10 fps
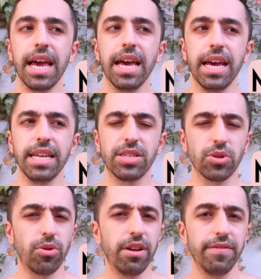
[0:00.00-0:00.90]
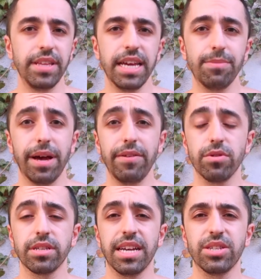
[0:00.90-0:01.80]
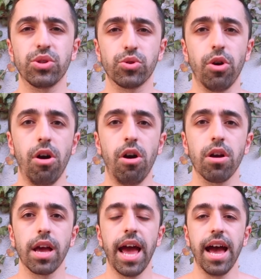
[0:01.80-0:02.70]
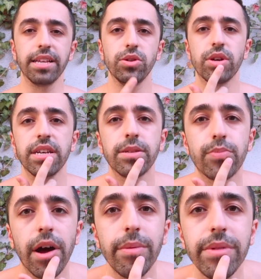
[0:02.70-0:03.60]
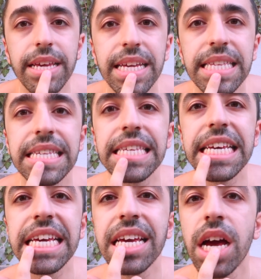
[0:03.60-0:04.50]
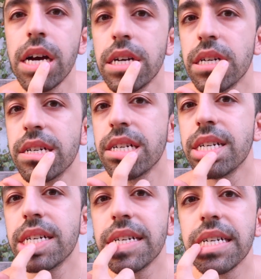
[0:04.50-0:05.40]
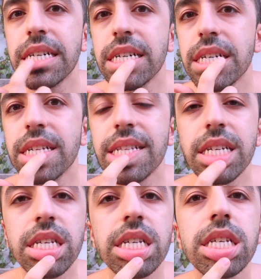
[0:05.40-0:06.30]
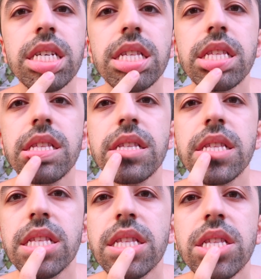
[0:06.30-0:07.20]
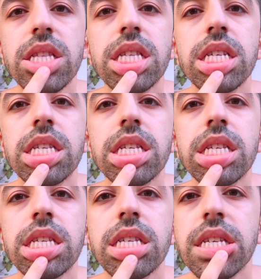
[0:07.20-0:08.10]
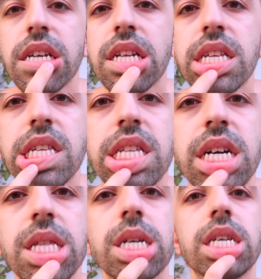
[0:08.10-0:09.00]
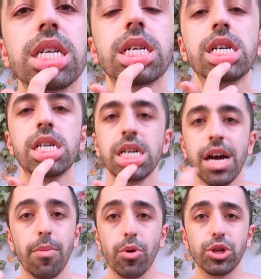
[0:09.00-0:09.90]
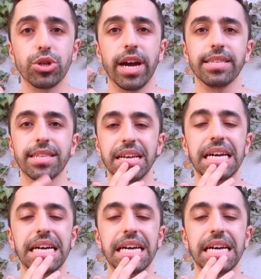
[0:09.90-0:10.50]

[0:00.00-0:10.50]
Uh, it sort of did, but it wasn't as strong as you guys probably can see. Uh, like this is yeah, this is not looking moisturized.